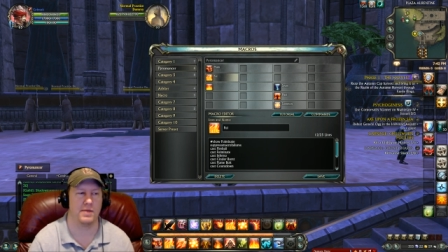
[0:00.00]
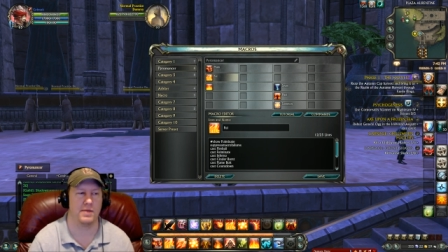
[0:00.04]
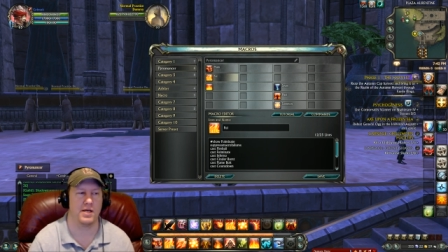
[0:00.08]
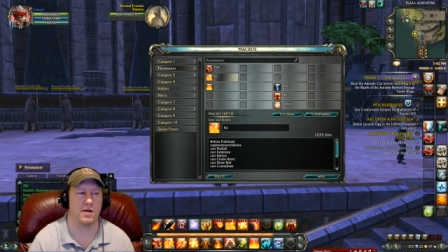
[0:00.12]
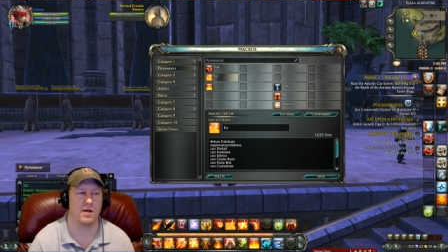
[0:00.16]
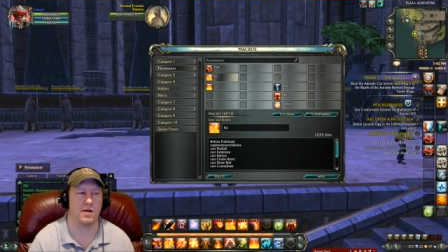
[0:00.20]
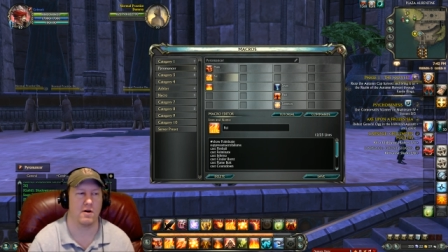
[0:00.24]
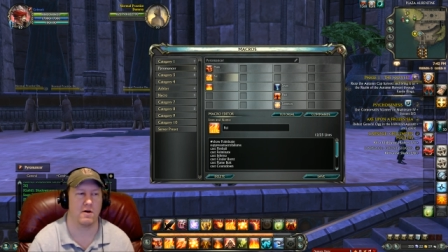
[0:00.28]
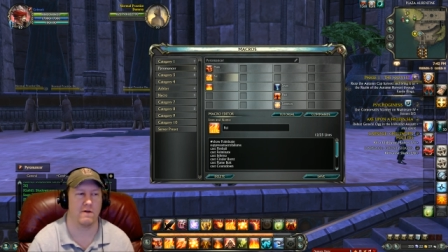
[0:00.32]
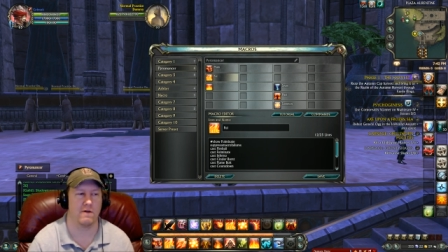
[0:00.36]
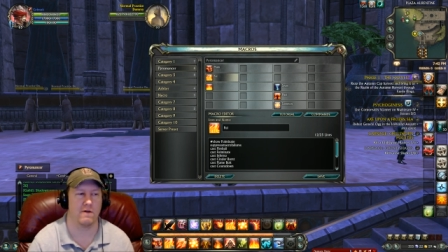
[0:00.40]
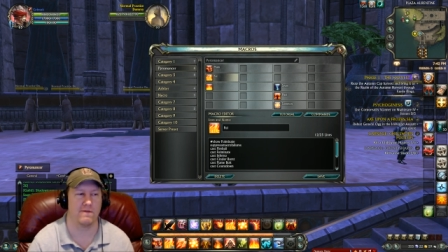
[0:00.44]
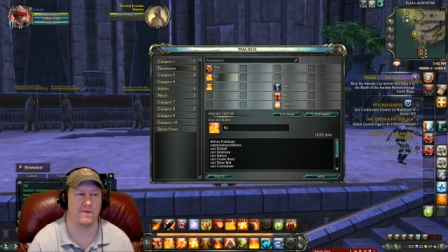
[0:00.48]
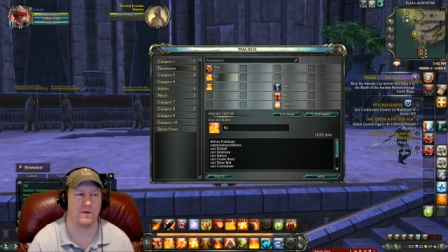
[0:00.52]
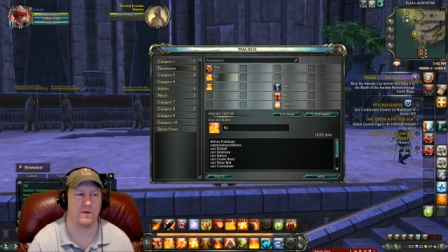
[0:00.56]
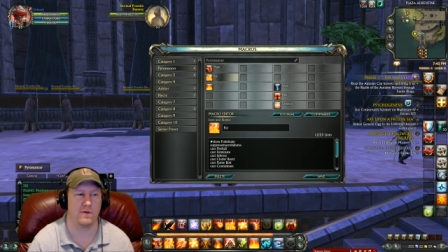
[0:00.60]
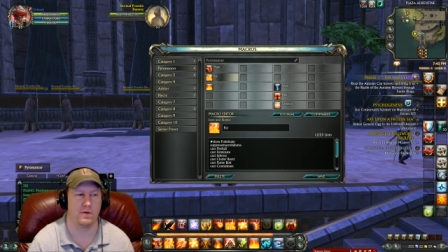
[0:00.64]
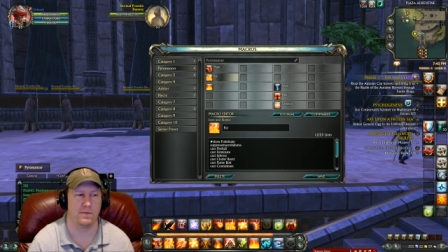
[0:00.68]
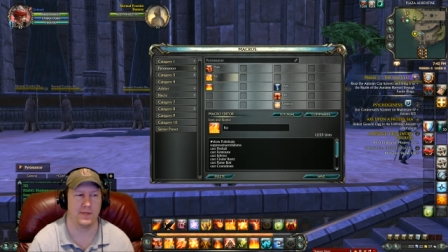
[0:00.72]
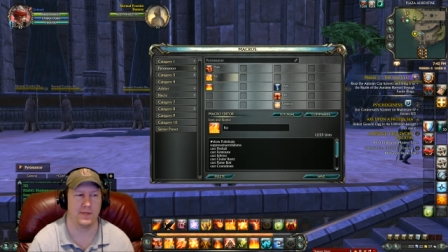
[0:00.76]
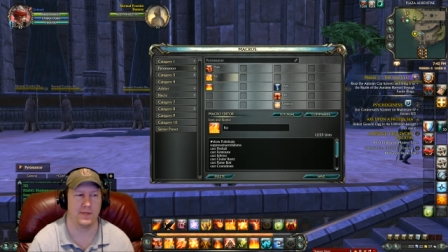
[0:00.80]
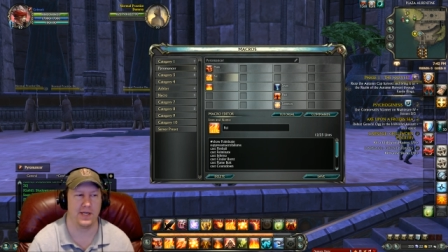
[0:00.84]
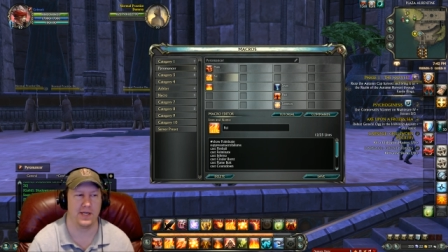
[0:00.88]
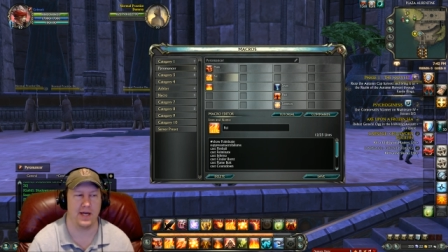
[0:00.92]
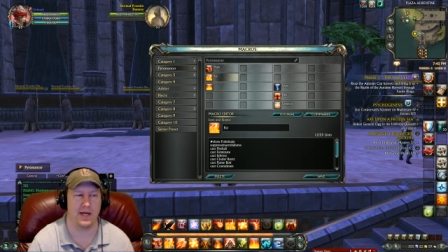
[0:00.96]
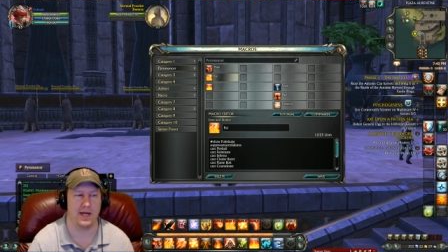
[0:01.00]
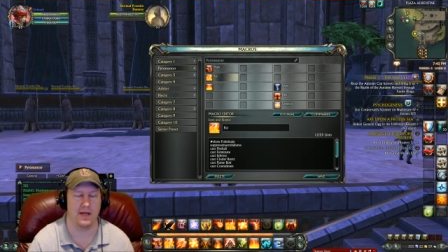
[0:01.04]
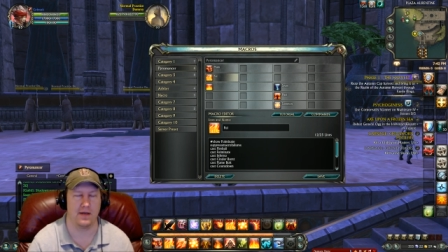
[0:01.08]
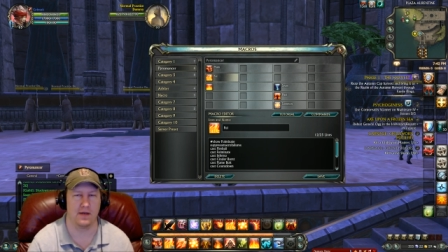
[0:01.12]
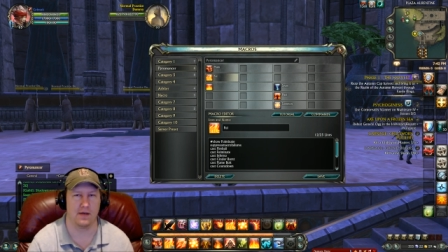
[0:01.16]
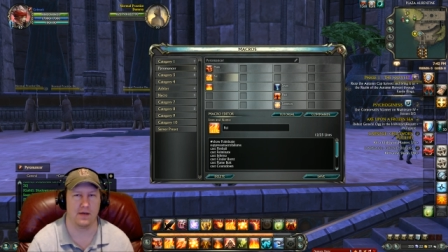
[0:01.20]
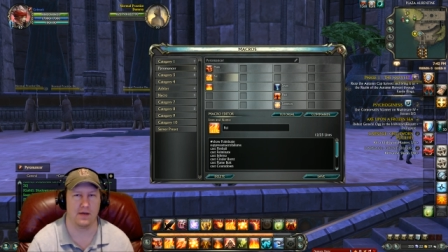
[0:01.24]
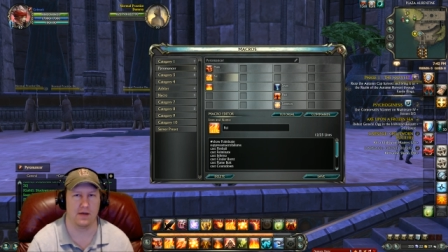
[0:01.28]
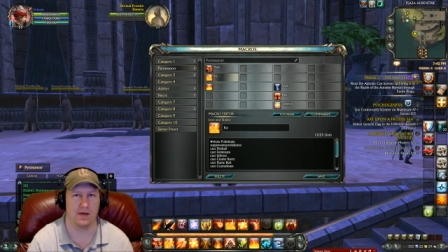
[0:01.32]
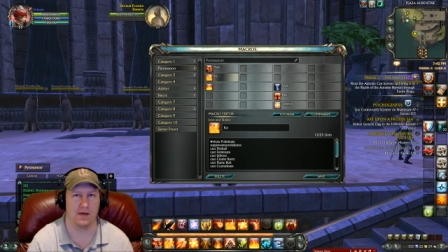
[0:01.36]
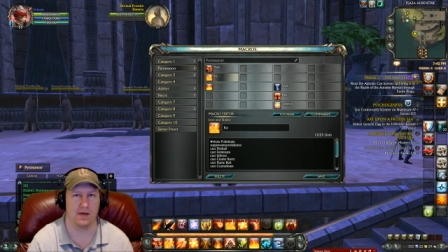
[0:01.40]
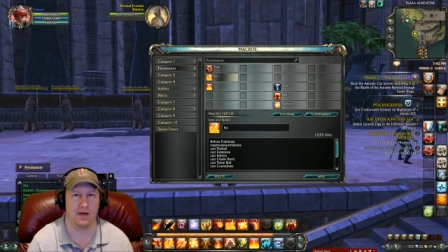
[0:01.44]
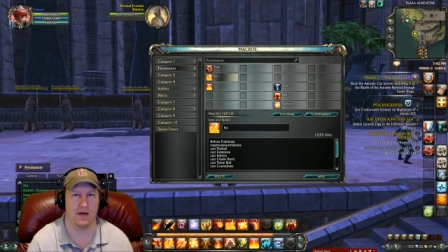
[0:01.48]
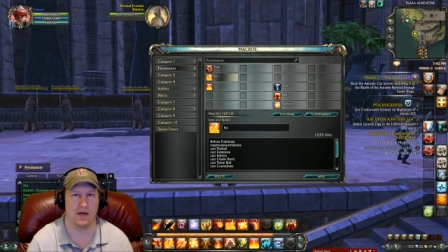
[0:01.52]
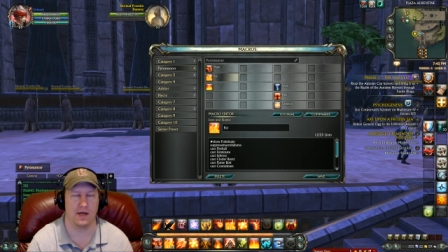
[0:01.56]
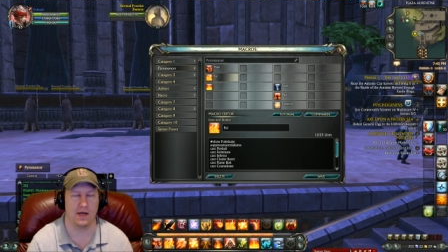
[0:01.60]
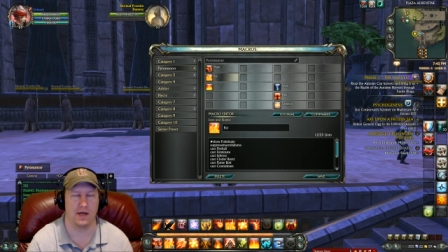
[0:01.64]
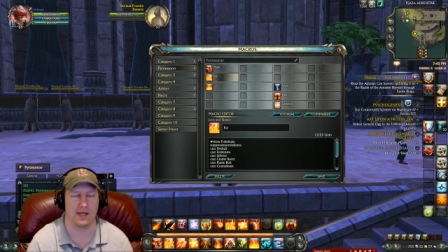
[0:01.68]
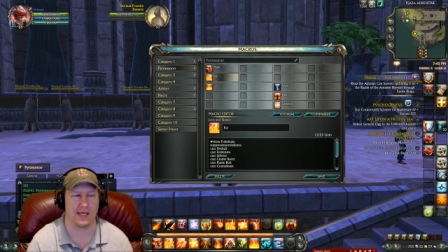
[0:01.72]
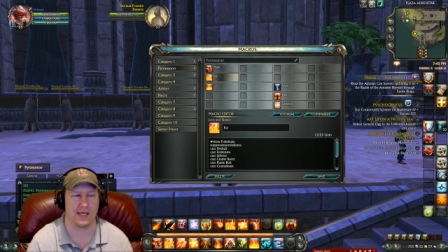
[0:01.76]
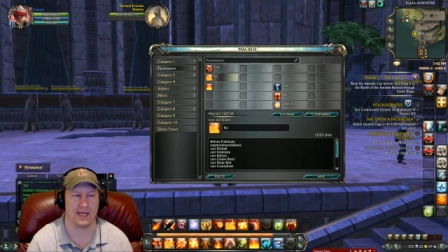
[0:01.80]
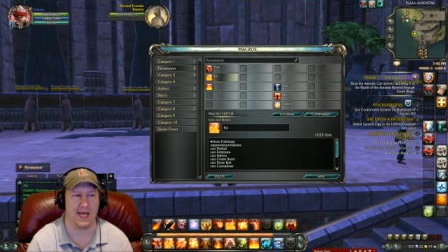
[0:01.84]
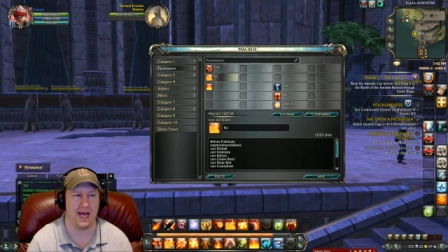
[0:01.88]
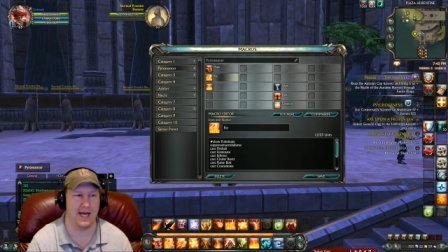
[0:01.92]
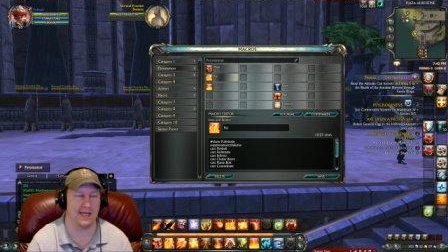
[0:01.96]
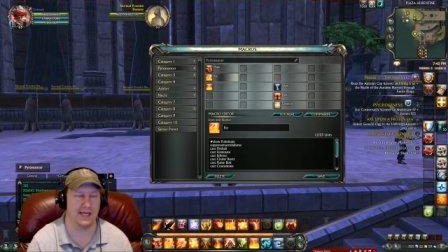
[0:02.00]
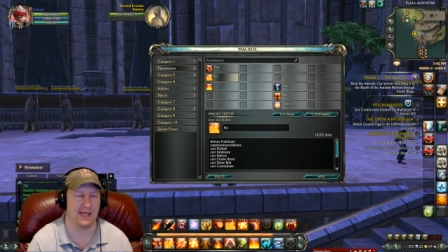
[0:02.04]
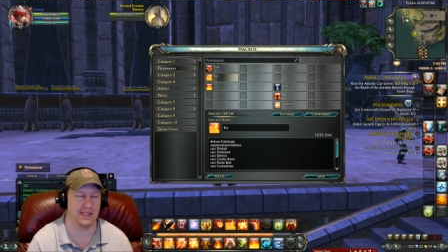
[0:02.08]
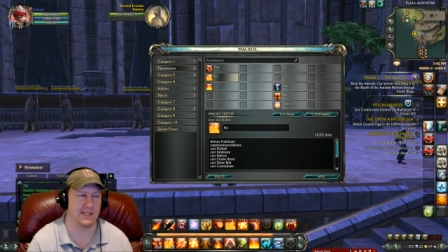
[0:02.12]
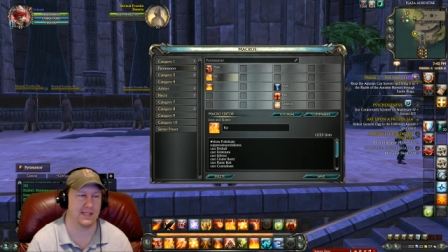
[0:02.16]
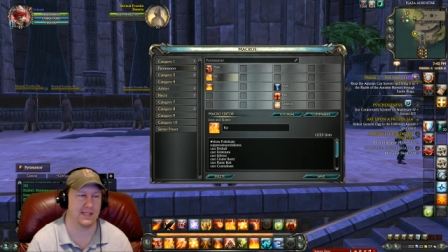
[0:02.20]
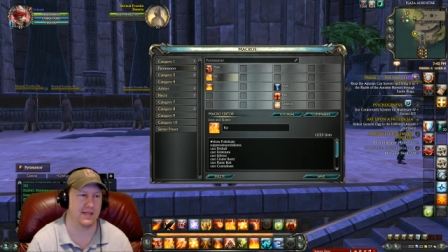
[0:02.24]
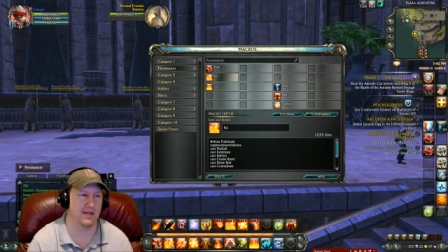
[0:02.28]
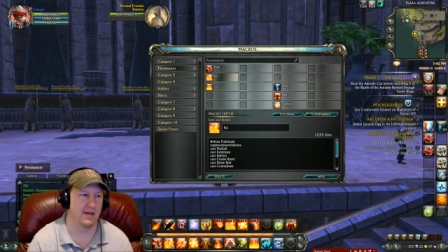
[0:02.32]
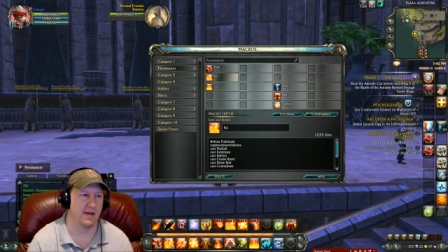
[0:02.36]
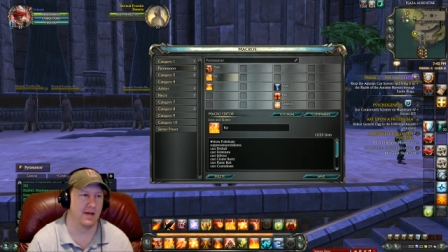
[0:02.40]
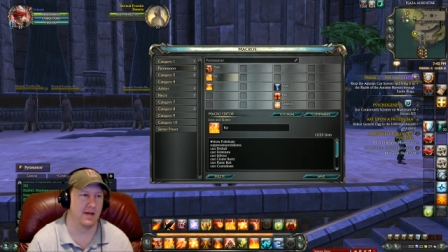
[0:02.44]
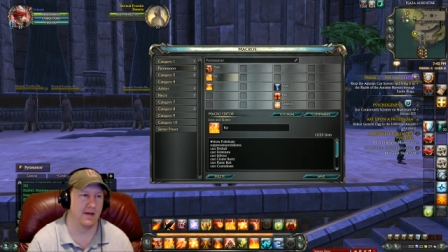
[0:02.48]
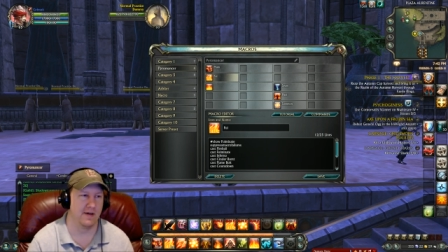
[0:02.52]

be our Fulminate cast.